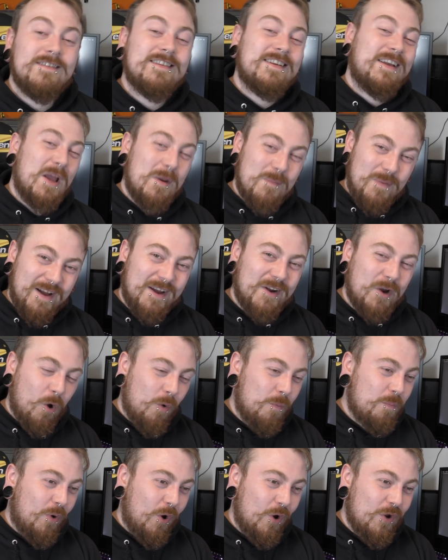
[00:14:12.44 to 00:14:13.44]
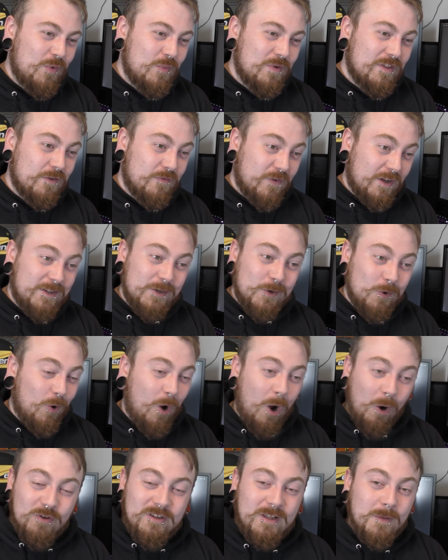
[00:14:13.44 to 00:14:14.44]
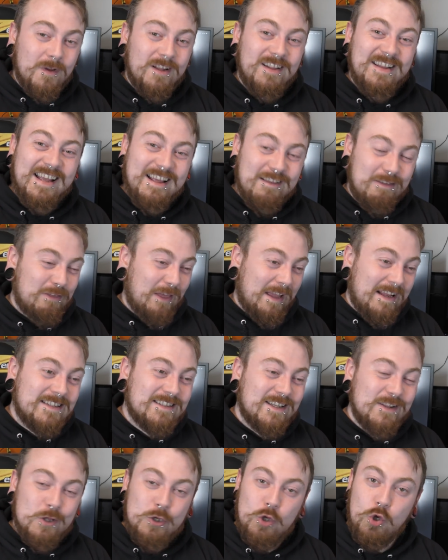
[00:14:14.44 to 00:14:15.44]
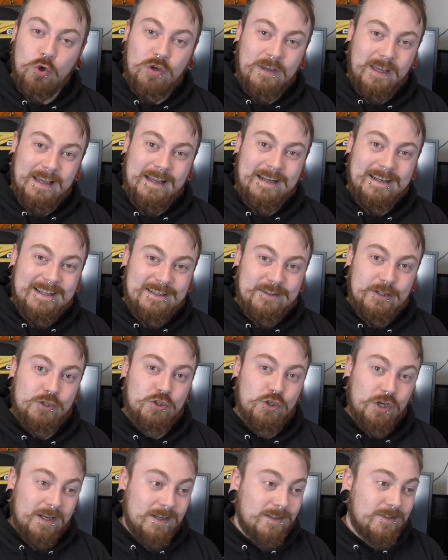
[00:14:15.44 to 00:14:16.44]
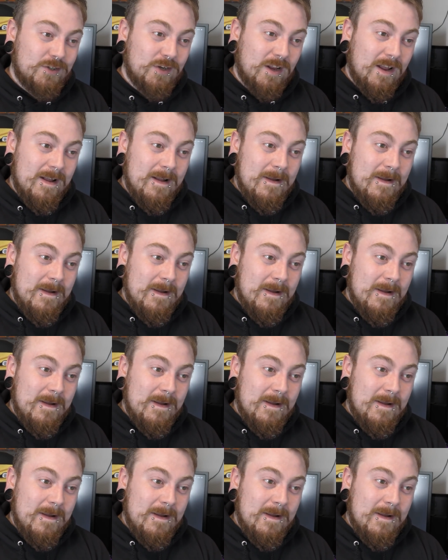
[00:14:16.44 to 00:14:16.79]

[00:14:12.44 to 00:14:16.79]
To get back on point with the video, ultimately things in the UK need to change,